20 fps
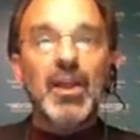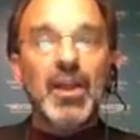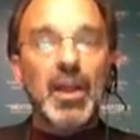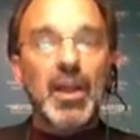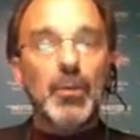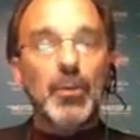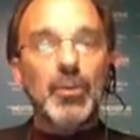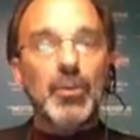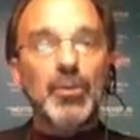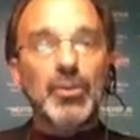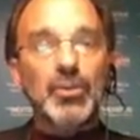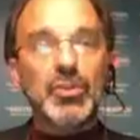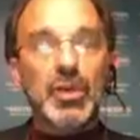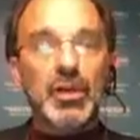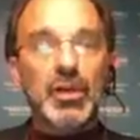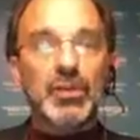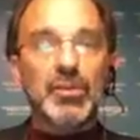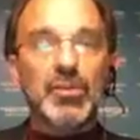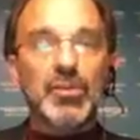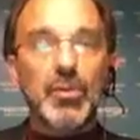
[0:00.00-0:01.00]
And when the
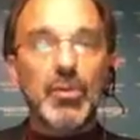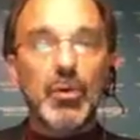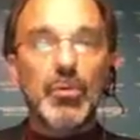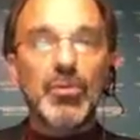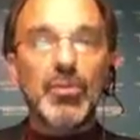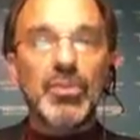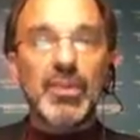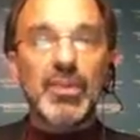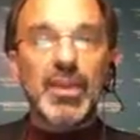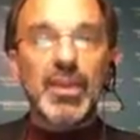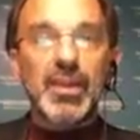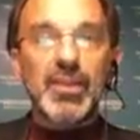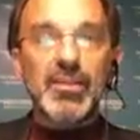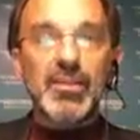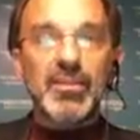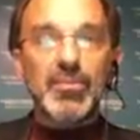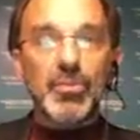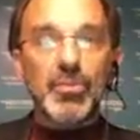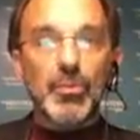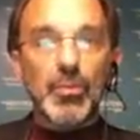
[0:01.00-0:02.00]
child is over the age
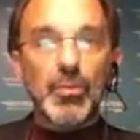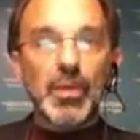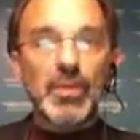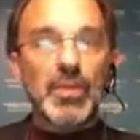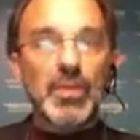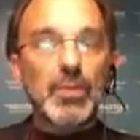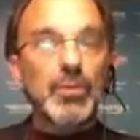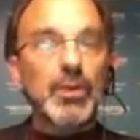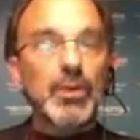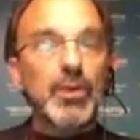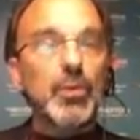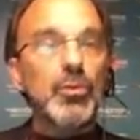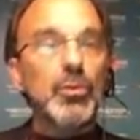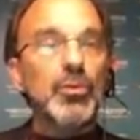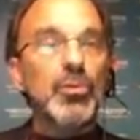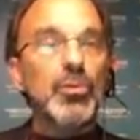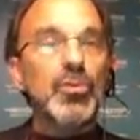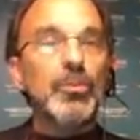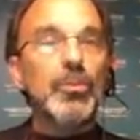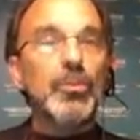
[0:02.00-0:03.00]
of 3, then we go
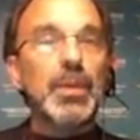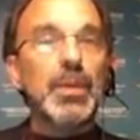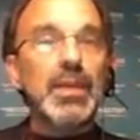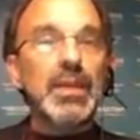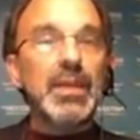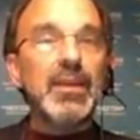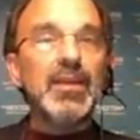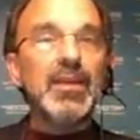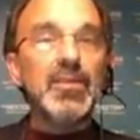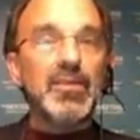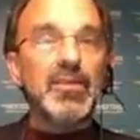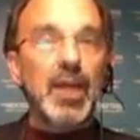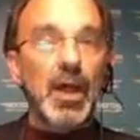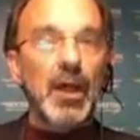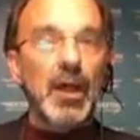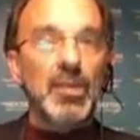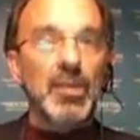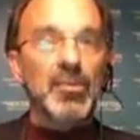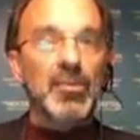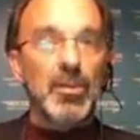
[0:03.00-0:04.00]
to the
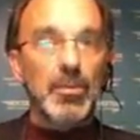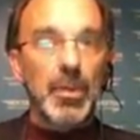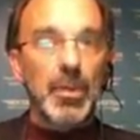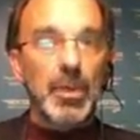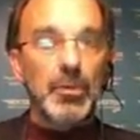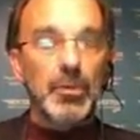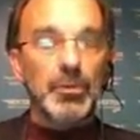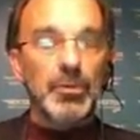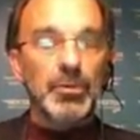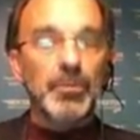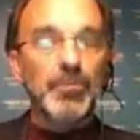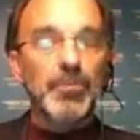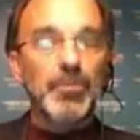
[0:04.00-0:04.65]
pea-sized amount.